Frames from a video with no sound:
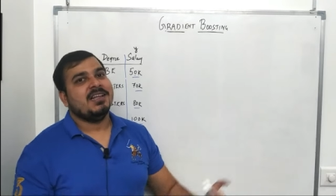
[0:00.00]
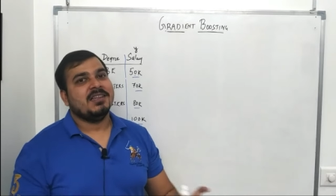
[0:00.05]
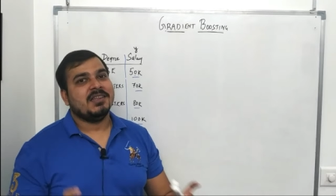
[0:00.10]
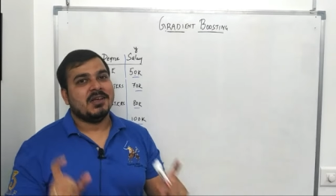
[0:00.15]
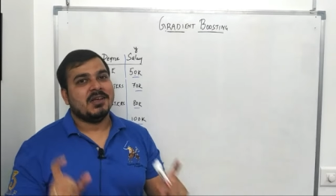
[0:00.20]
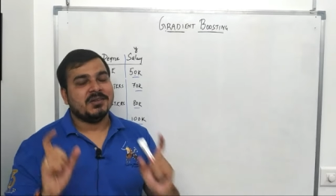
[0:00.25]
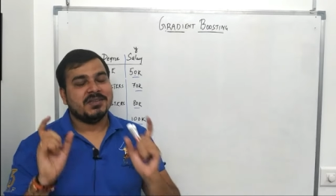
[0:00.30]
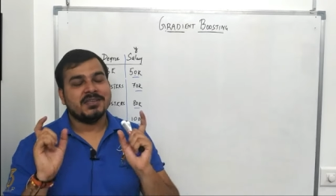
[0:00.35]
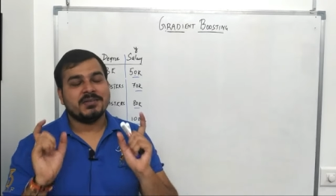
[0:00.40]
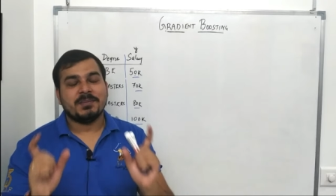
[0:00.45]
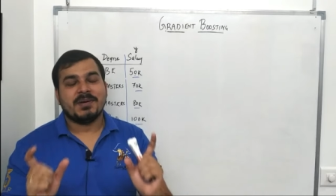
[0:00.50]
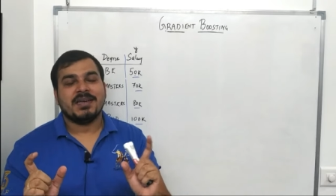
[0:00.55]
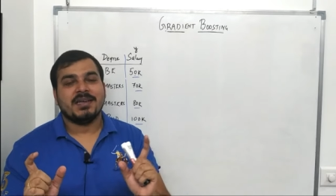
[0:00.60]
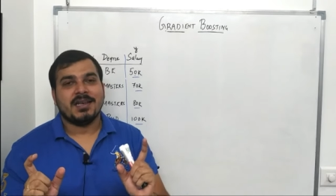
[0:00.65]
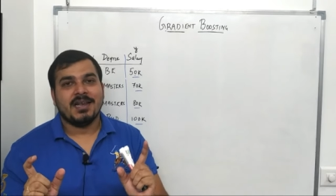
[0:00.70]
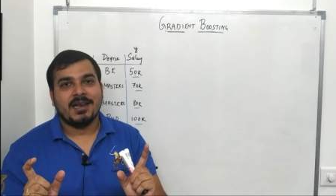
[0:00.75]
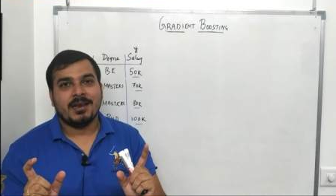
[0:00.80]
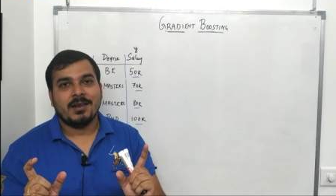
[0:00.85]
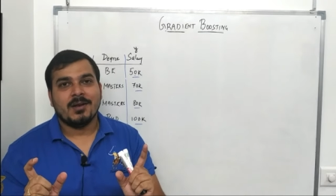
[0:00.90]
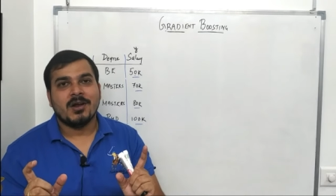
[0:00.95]
Now this
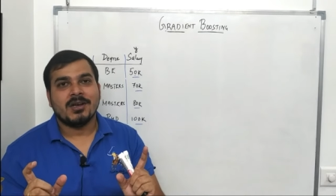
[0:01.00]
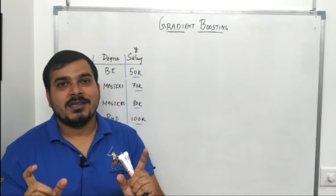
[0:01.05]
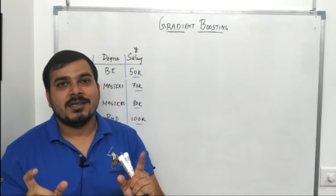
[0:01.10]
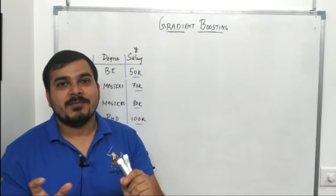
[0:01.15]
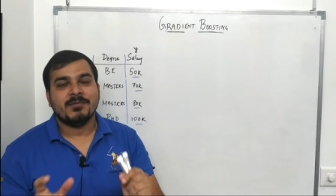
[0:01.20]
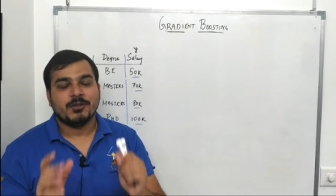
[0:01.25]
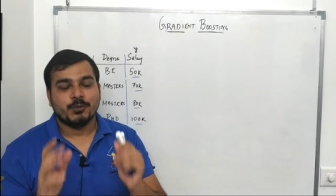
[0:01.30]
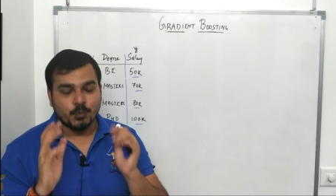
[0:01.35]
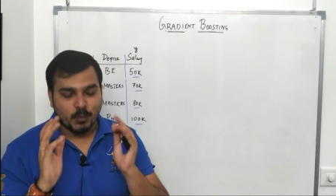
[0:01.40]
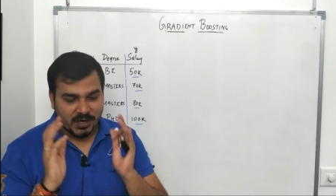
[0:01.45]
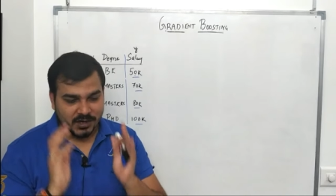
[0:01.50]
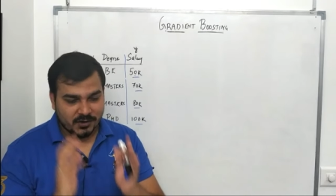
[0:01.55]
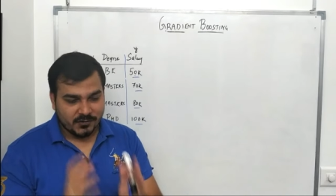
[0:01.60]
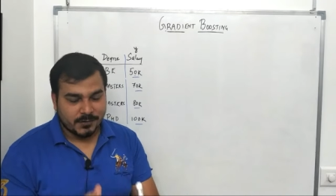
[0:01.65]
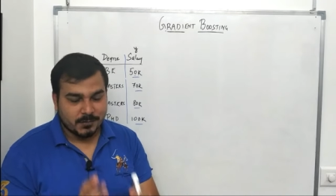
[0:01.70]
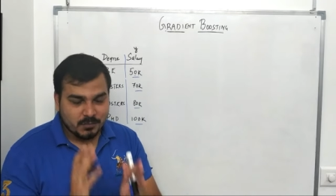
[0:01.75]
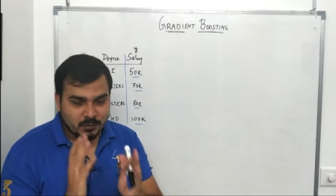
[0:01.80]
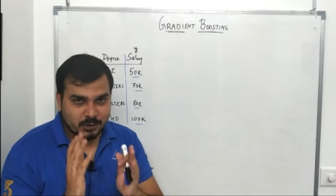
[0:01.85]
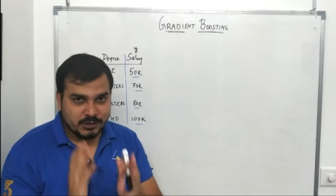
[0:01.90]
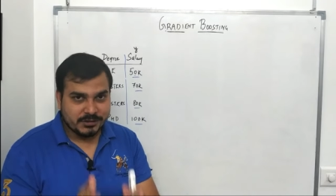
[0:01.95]
particular algorithm is one of
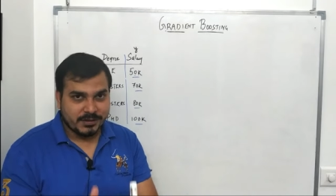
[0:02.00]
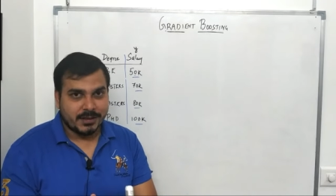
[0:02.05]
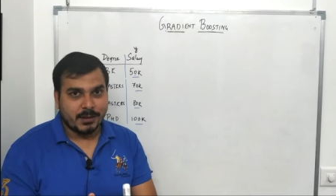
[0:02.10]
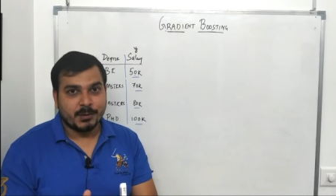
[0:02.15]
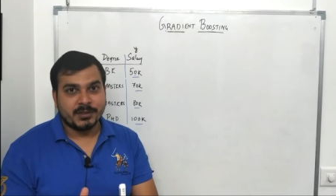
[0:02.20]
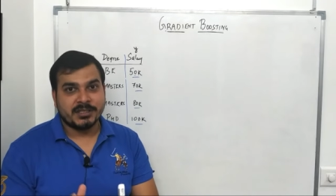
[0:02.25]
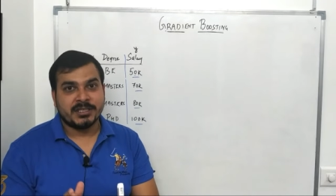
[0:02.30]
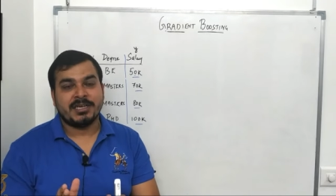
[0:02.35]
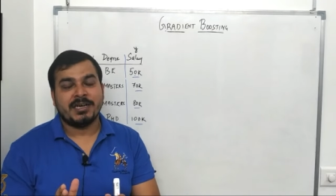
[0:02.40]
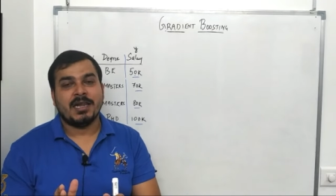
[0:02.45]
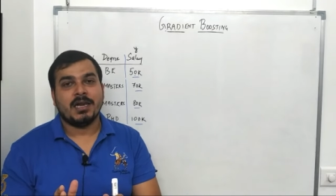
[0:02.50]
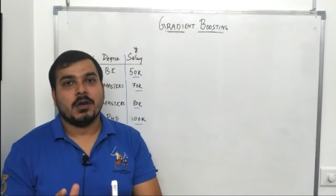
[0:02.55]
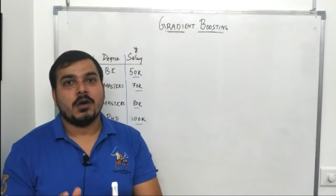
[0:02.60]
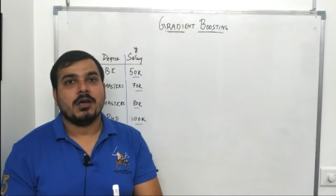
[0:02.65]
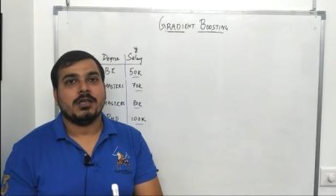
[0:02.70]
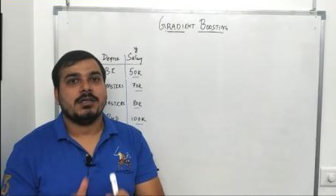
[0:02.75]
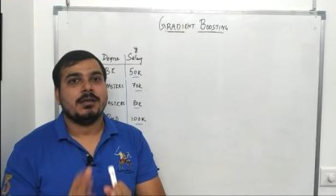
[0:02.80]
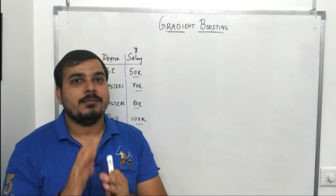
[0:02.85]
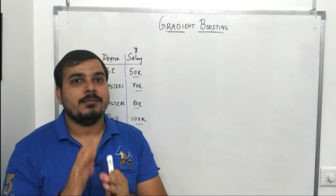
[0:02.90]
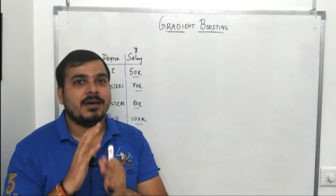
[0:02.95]
the most requested
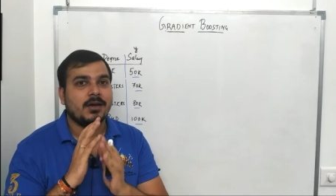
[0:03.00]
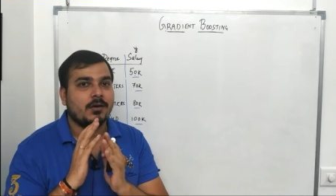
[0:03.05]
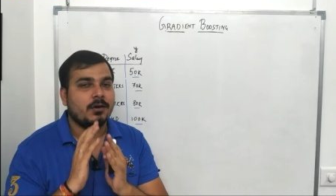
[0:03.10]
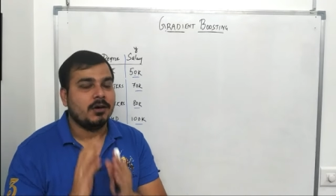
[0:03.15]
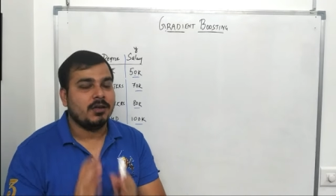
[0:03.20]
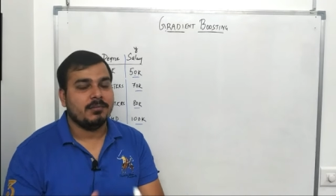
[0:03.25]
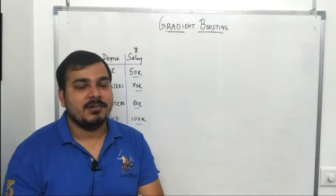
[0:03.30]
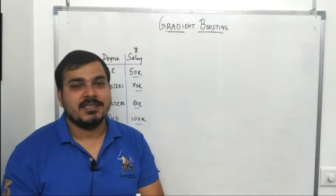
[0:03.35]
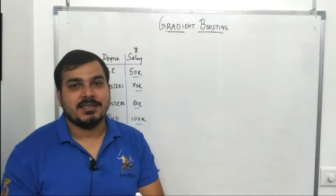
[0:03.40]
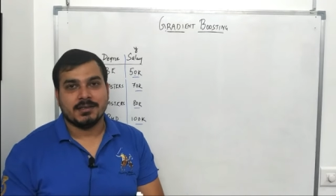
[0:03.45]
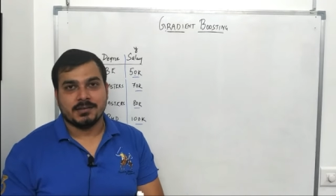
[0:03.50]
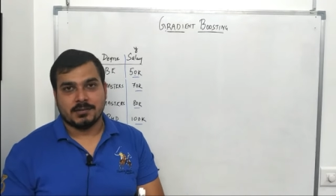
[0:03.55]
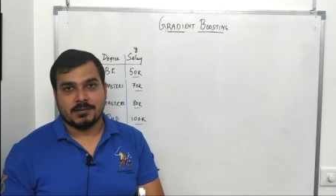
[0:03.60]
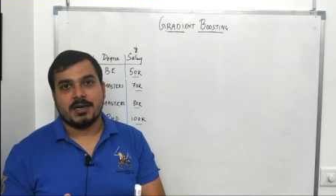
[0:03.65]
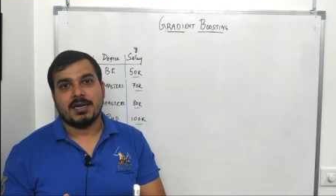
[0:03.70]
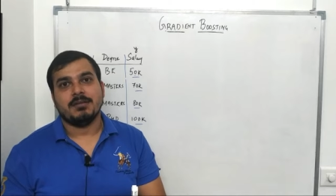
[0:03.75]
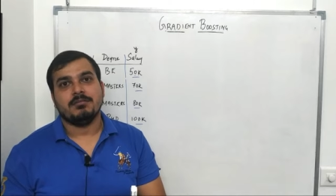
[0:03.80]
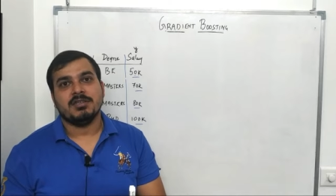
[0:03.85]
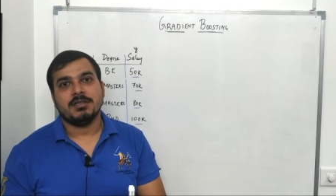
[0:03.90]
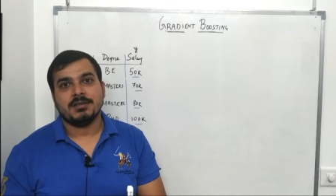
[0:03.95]
algorithm by all my
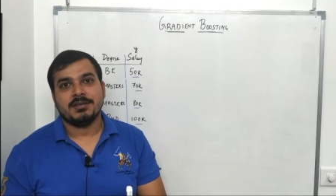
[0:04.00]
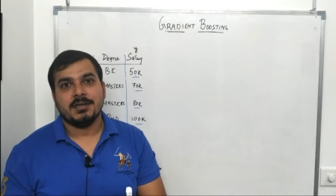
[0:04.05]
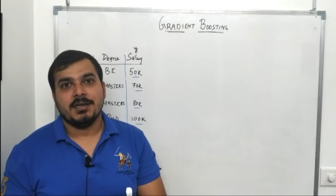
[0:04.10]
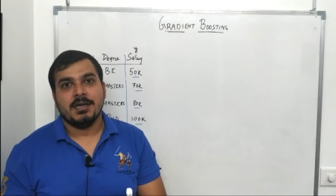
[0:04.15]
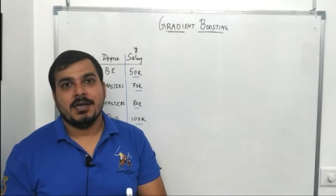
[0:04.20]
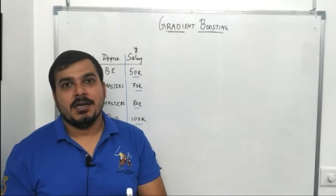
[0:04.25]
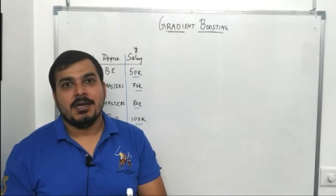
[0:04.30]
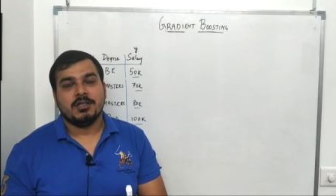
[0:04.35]
subscribers.